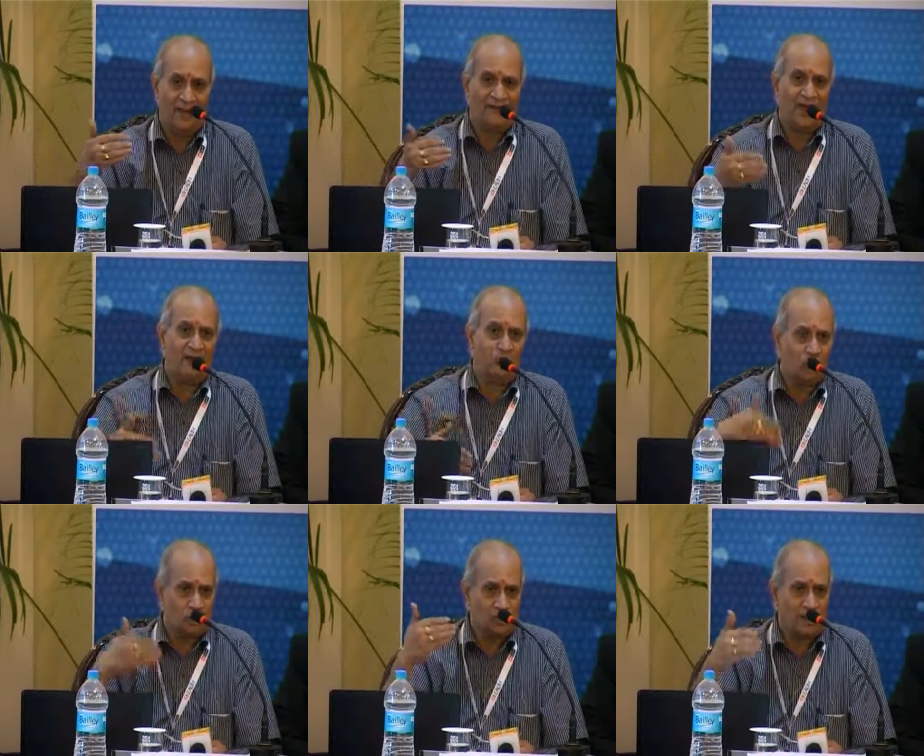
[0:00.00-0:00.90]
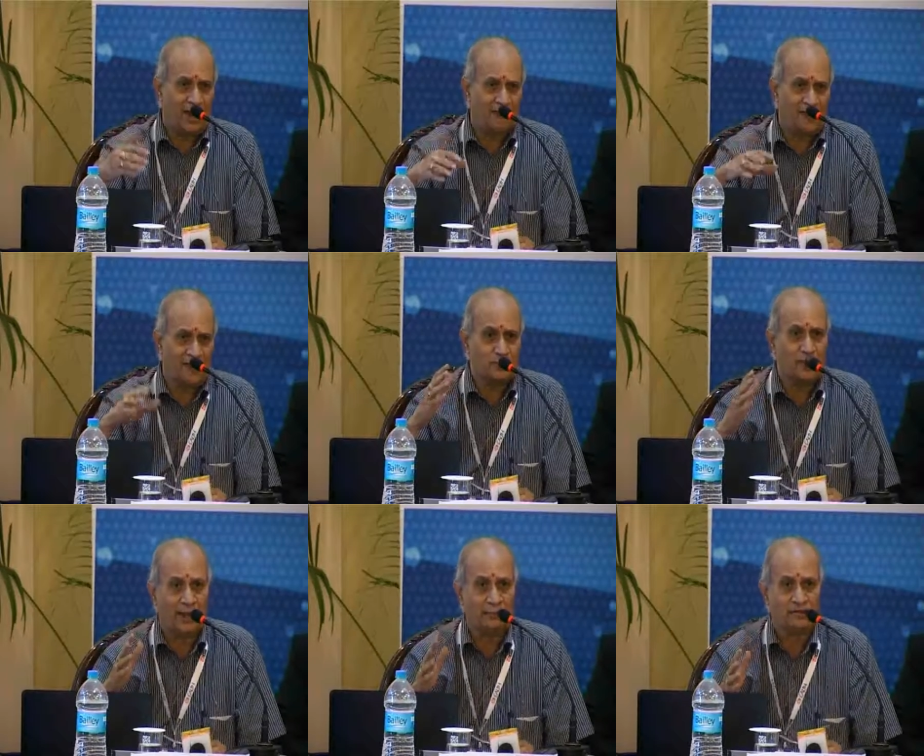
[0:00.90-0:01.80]
We have a COSO standard for risk
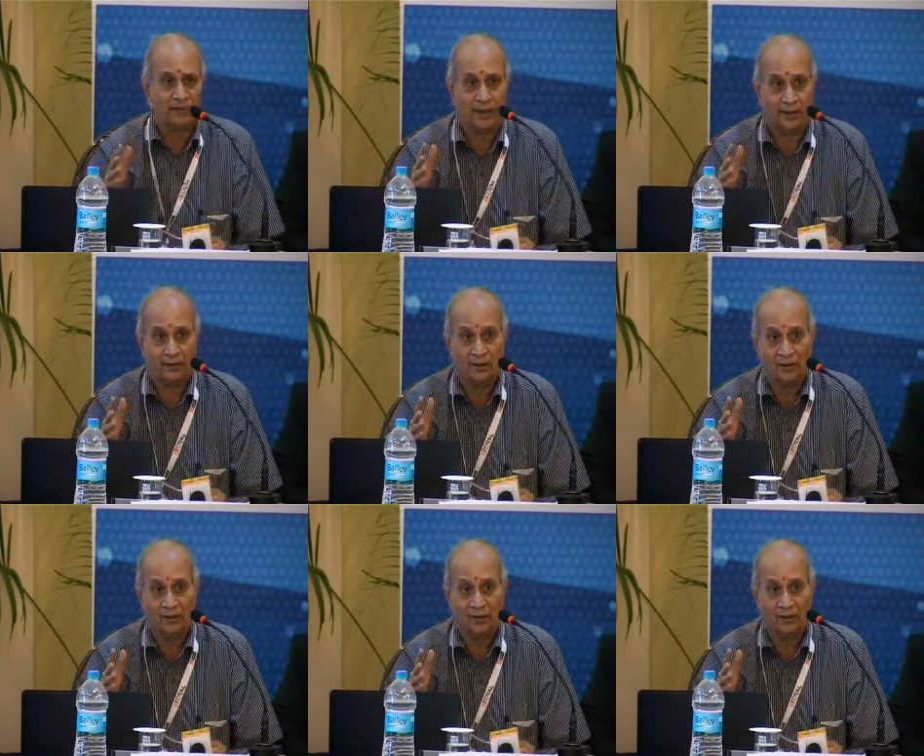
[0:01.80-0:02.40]
management standard.